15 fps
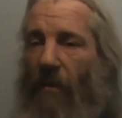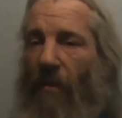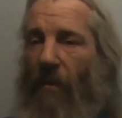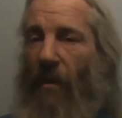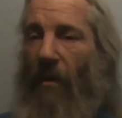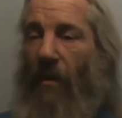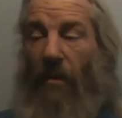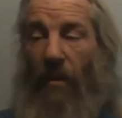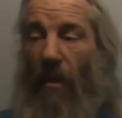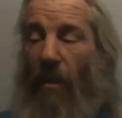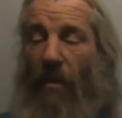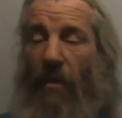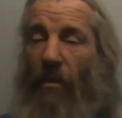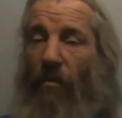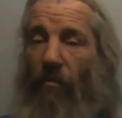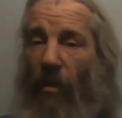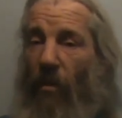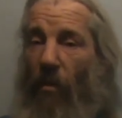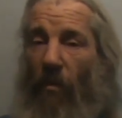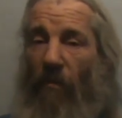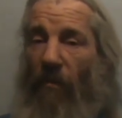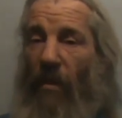and it suddenly just went
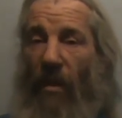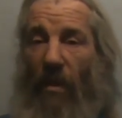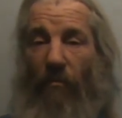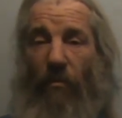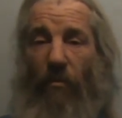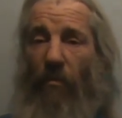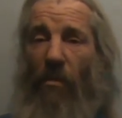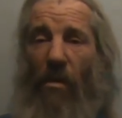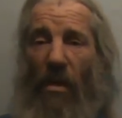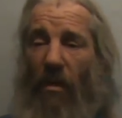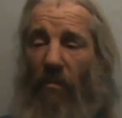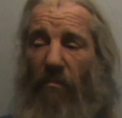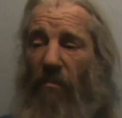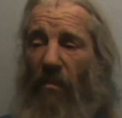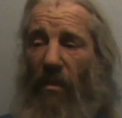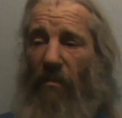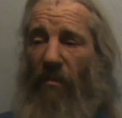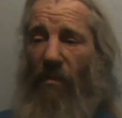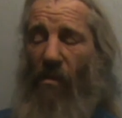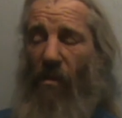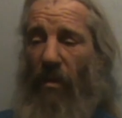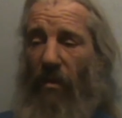off, and it was all right. It was
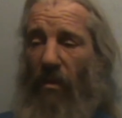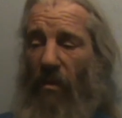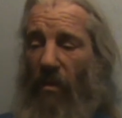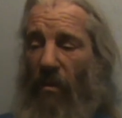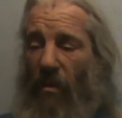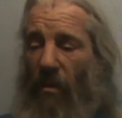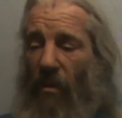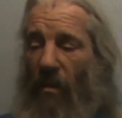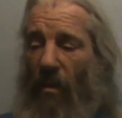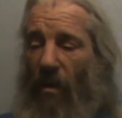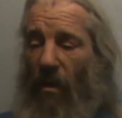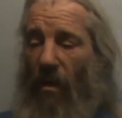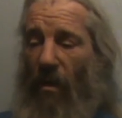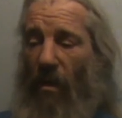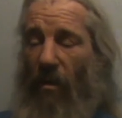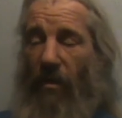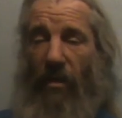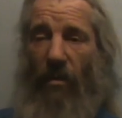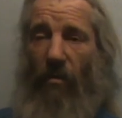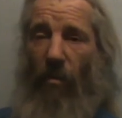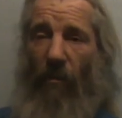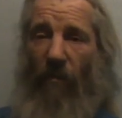fine.
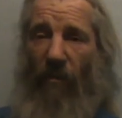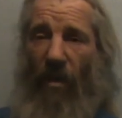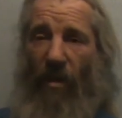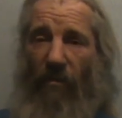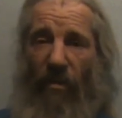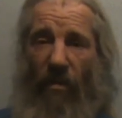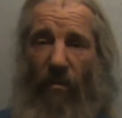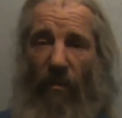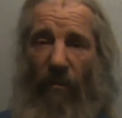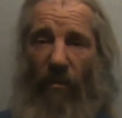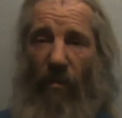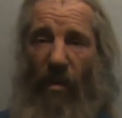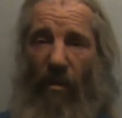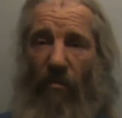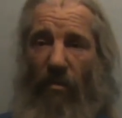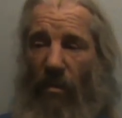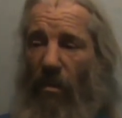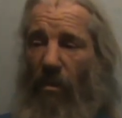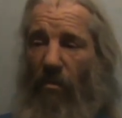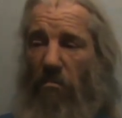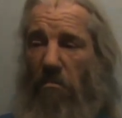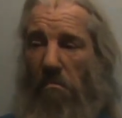There's no off flavour, no off smell,
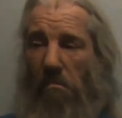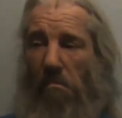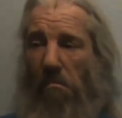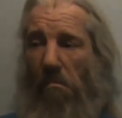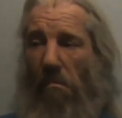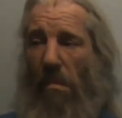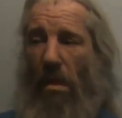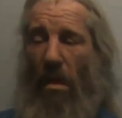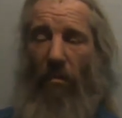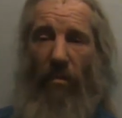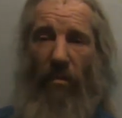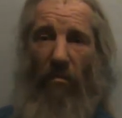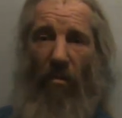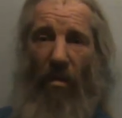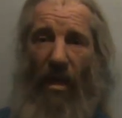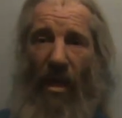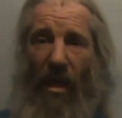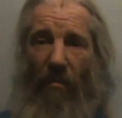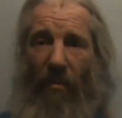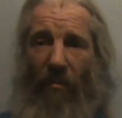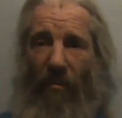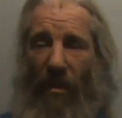so I was quite
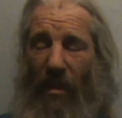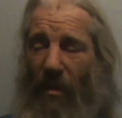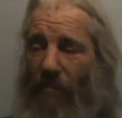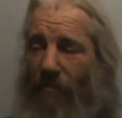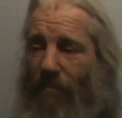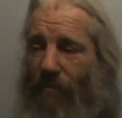happy with that.